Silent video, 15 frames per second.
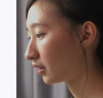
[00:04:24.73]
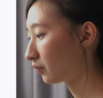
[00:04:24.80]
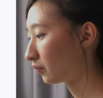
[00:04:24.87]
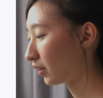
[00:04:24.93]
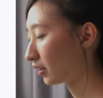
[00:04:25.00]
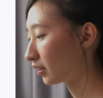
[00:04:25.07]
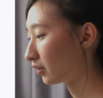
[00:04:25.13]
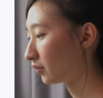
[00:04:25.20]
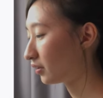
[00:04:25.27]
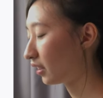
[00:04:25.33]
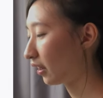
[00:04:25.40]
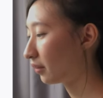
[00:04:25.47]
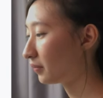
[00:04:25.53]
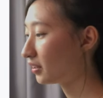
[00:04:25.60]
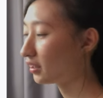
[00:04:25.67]
but they will
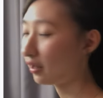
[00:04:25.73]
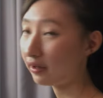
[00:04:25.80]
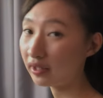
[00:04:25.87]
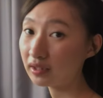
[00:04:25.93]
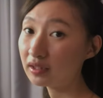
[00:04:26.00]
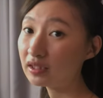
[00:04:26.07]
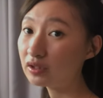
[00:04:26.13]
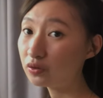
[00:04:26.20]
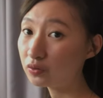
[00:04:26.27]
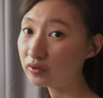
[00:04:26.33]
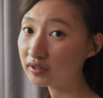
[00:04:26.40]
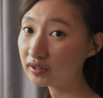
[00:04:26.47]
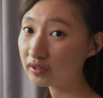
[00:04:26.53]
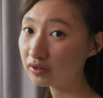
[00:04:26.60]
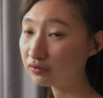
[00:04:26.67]
direct me directly to
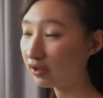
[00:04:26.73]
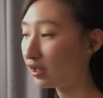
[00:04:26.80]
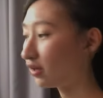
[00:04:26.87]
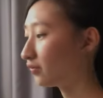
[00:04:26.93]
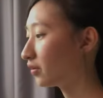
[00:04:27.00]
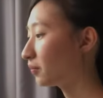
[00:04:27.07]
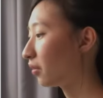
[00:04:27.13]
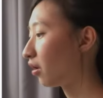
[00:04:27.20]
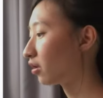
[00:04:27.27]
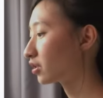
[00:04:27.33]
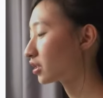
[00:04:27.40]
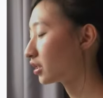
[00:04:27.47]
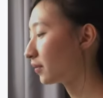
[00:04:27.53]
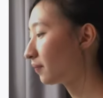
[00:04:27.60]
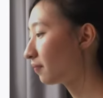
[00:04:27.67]
the relevant
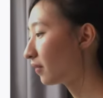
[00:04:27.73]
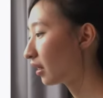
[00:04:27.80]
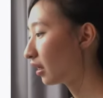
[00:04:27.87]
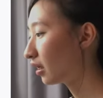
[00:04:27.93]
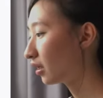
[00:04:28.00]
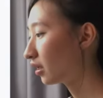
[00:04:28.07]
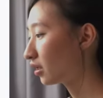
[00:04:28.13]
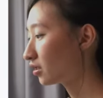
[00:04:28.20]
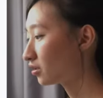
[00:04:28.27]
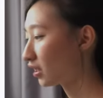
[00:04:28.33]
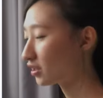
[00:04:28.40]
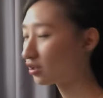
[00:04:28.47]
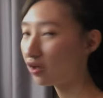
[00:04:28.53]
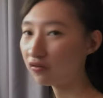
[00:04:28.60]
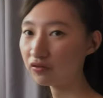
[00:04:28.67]
portion. So I
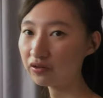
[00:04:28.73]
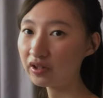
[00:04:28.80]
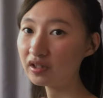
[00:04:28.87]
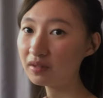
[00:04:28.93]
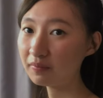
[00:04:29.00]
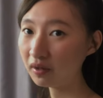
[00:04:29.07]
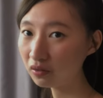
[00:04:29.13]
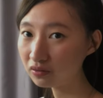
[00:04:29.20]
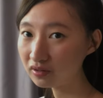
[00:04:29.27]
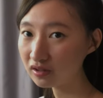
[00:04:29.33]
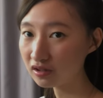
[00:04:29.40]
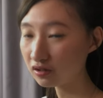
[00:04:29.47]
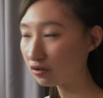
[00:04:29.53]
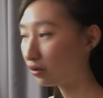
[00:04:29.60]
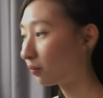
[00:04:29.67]
sort of created my own
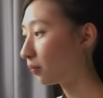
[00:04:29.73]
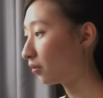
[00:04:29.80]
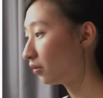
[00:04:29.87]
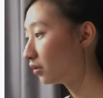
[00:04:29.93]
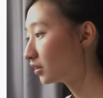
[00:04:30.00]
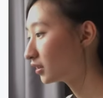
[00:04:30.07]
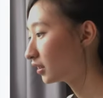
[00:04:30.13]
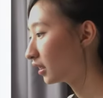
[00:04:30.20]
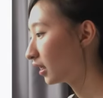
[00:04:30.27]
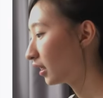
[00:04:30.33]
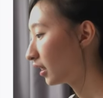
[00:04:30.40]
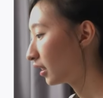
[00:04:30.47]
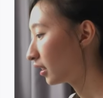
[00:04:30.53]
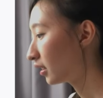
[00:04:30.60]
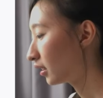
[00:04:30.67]
digital book.
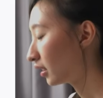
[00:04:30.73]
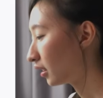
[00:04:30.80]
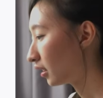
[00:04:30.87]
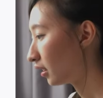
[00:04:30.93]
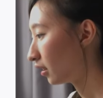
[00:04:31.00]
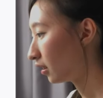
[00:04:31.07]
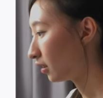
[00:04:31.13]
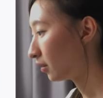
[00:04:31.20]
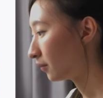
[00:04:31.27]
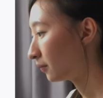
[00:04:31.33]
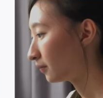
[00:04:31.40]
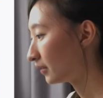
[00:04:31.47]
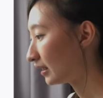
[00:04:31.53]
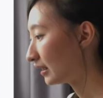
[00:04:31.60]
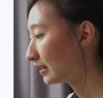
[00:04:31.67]

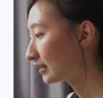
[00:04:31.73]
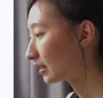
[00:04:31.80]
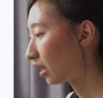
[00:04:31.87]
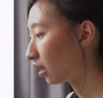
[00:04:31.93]
This